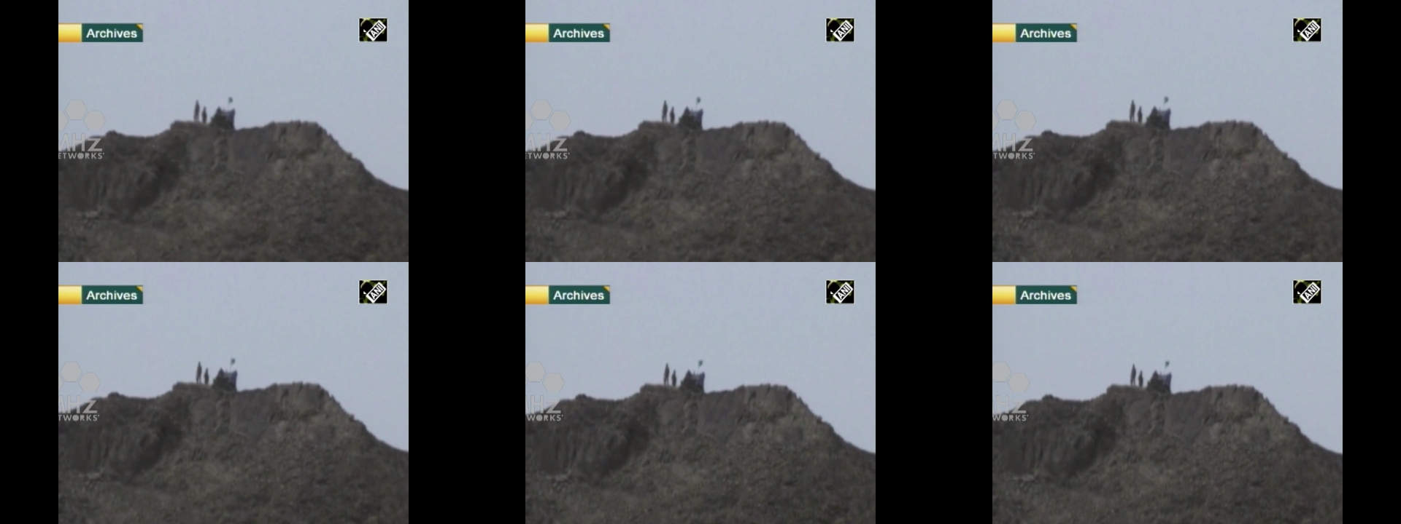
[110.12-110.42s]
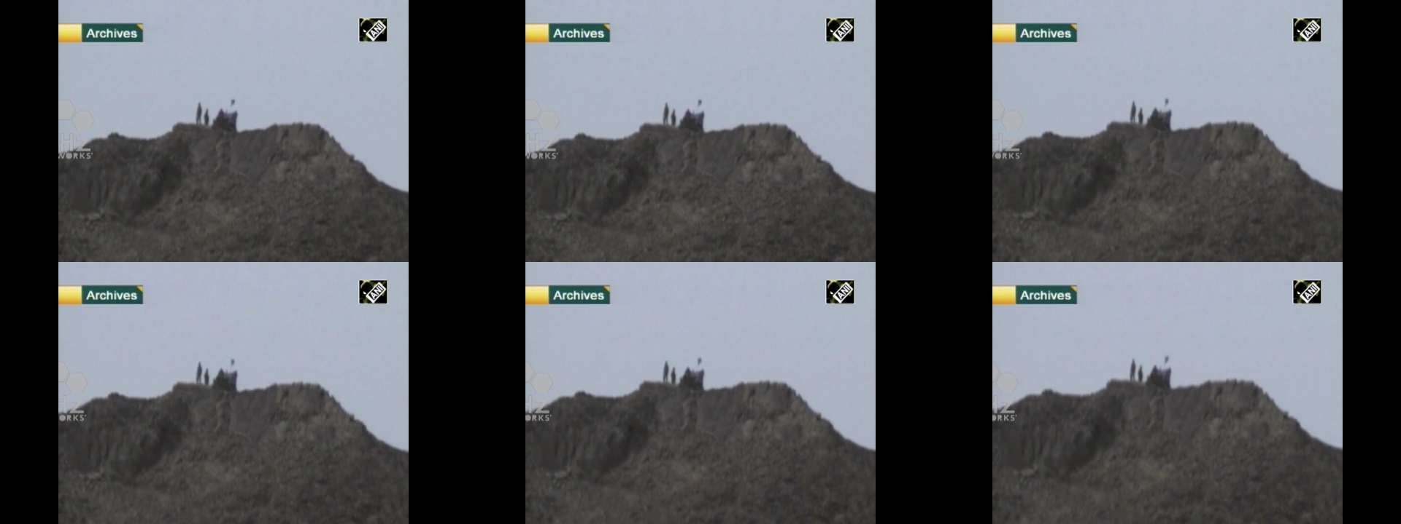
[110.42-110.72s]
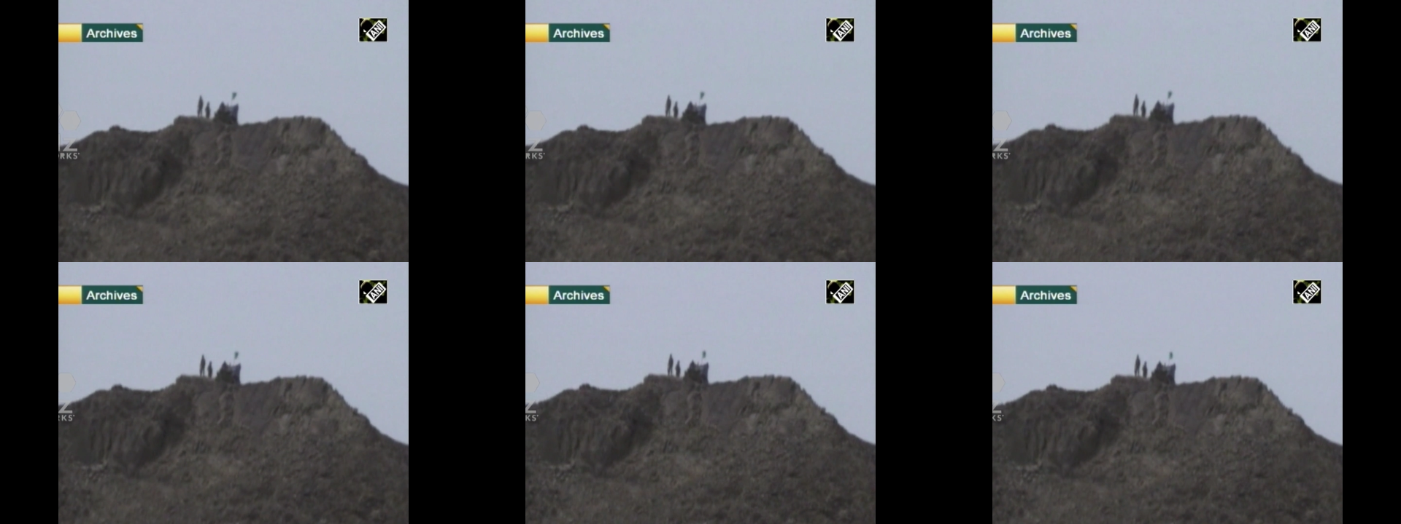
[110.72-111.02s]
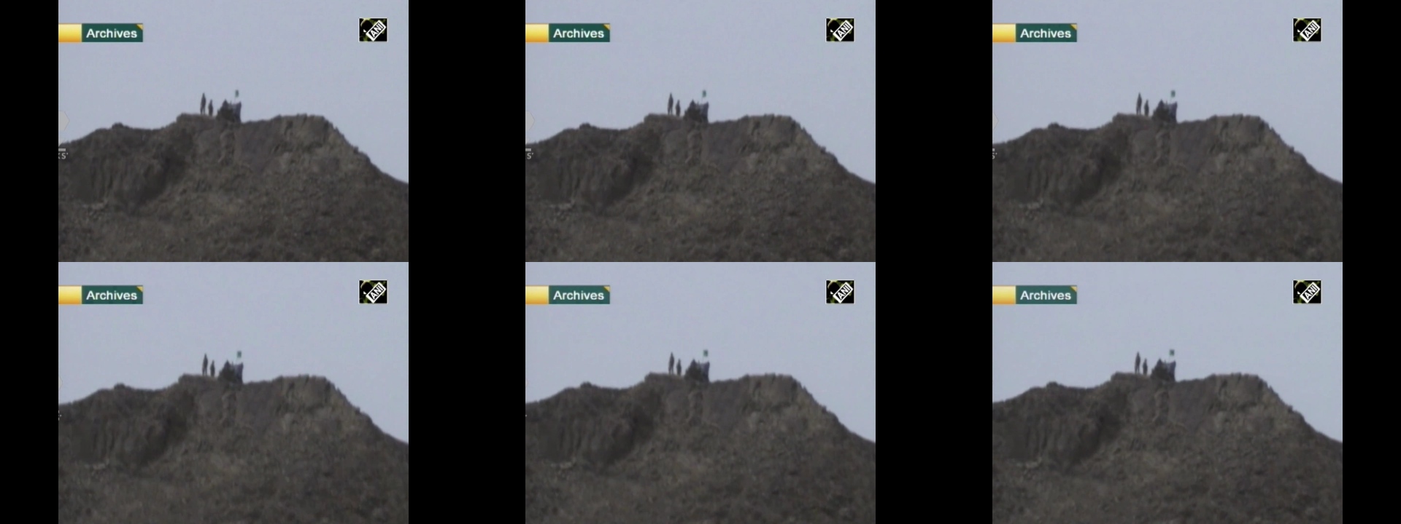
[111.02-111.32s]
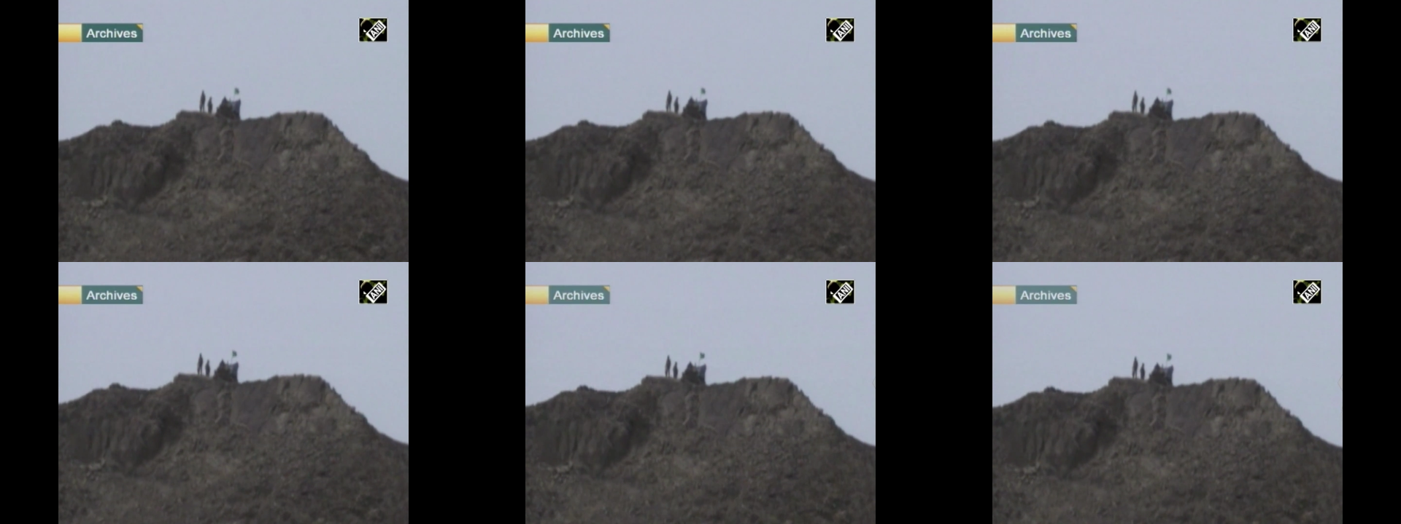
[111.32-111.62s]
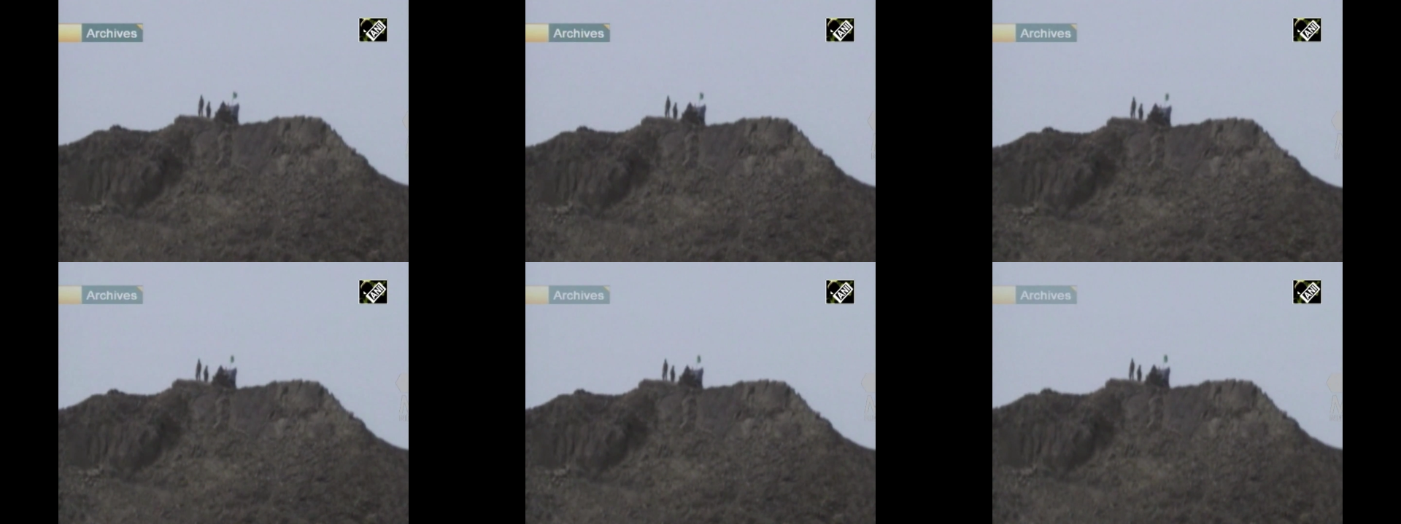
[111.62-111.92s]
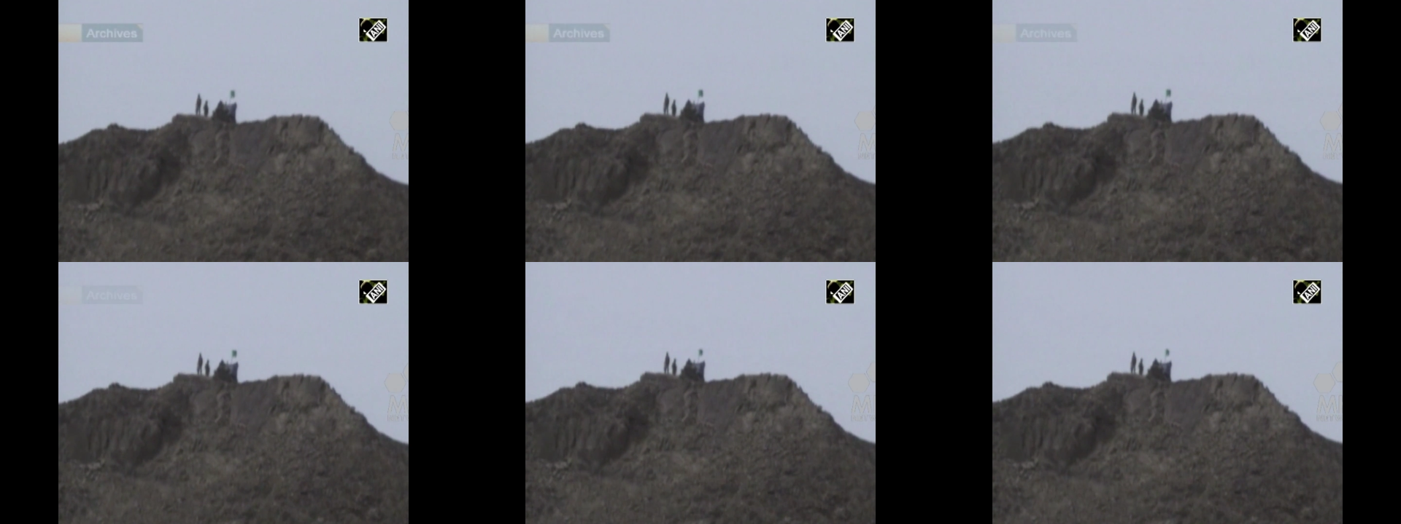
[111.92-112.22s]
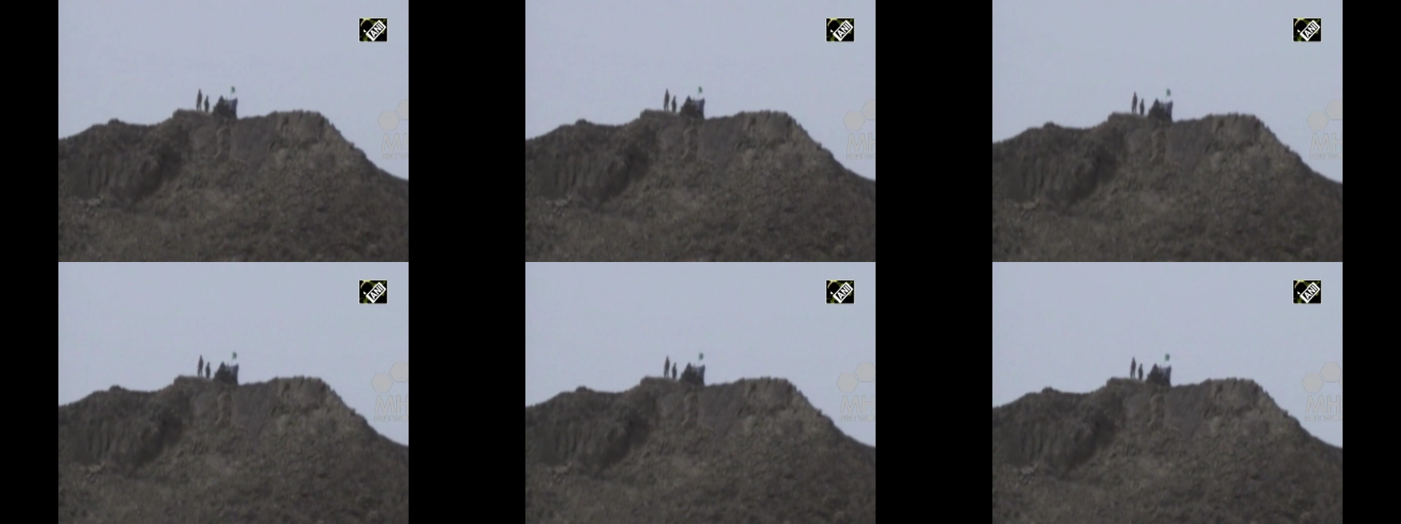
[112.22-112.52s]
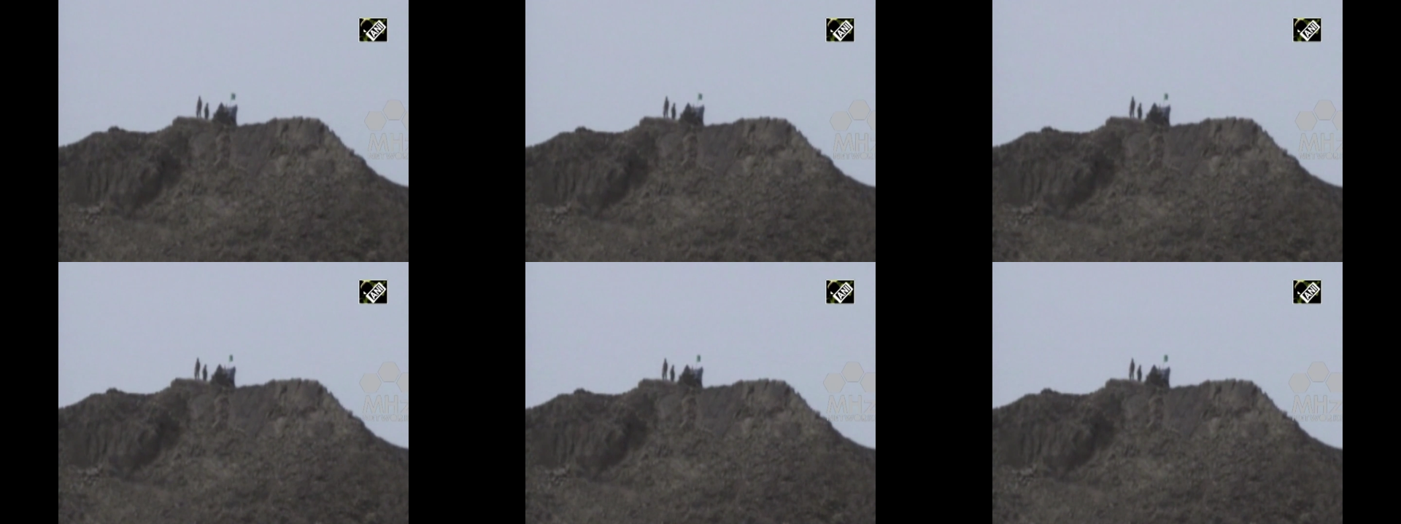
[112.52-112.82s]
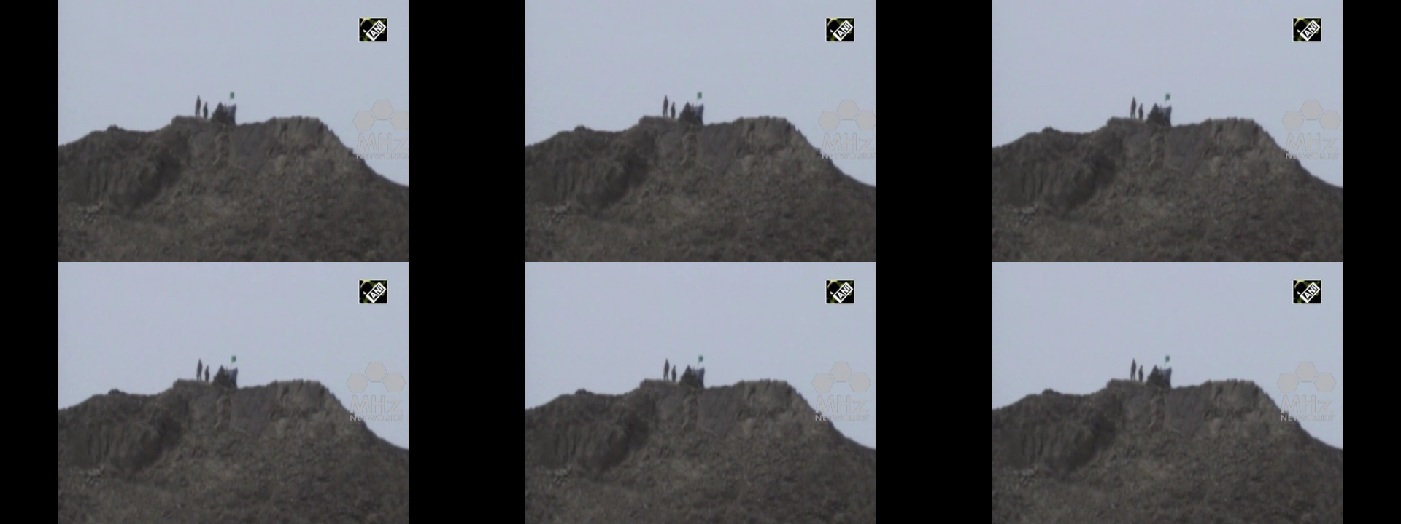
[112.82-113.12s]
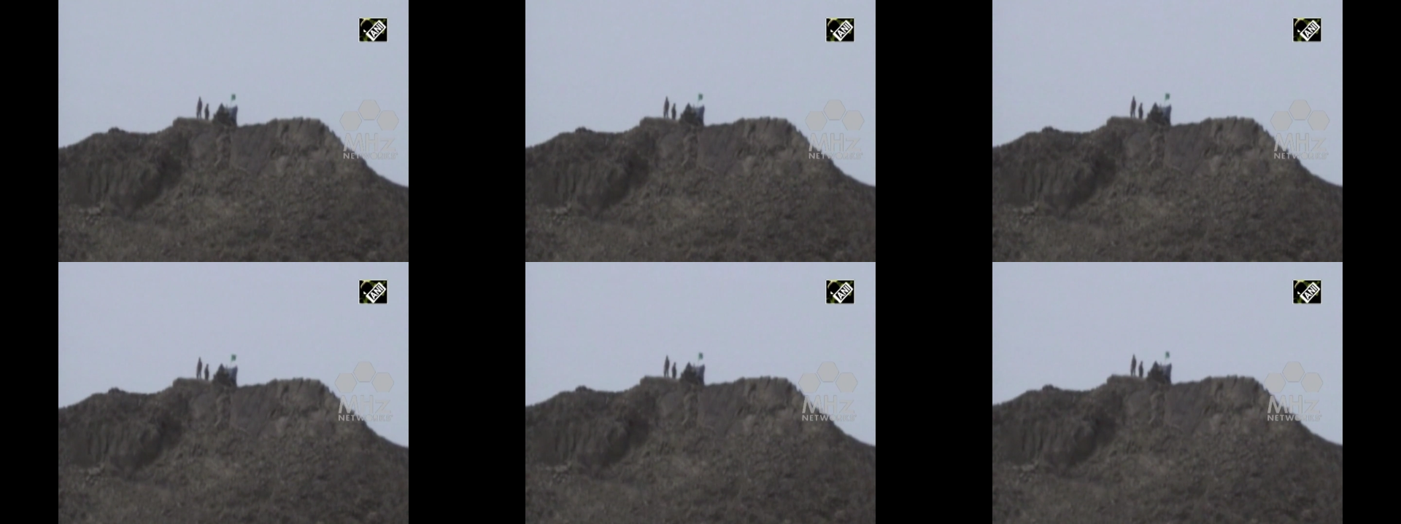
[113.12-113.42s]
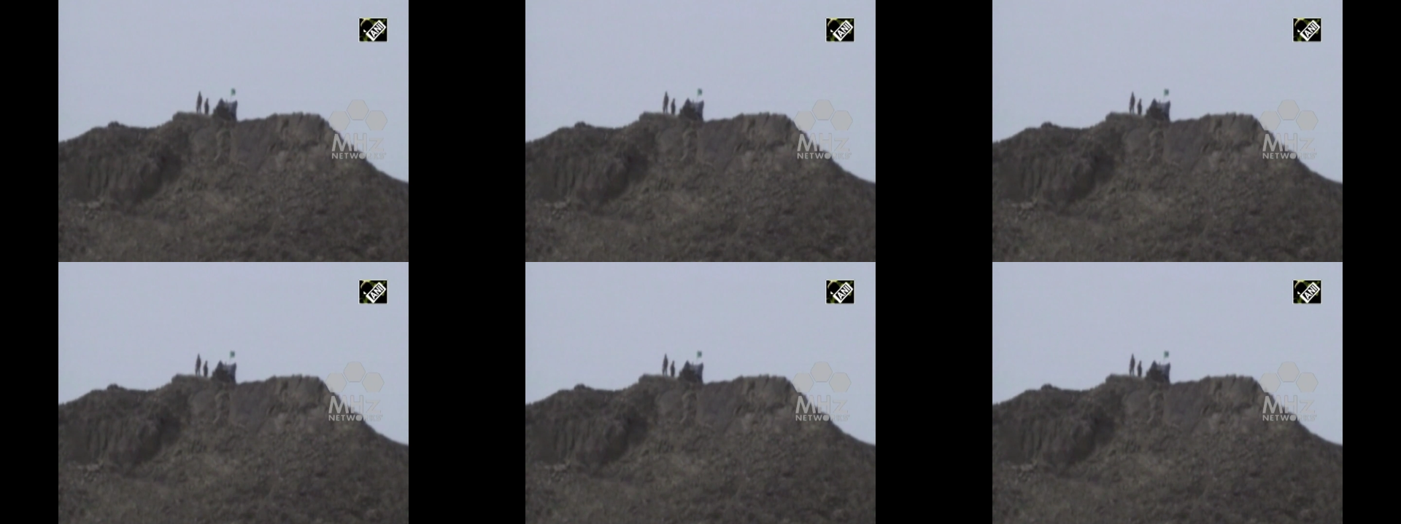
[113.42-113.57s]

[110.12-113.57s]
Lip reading: [unreadable: no face in view]